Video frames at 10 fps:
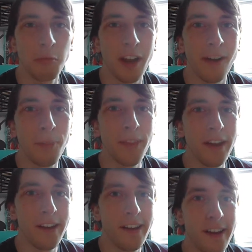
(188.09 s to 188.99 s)
whatever.
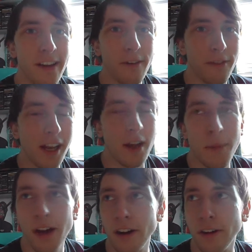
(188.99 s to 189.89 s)
Feeling
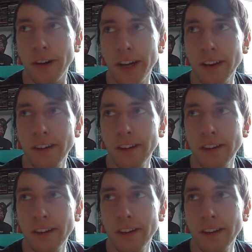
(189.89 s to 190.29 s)
a bit hungry.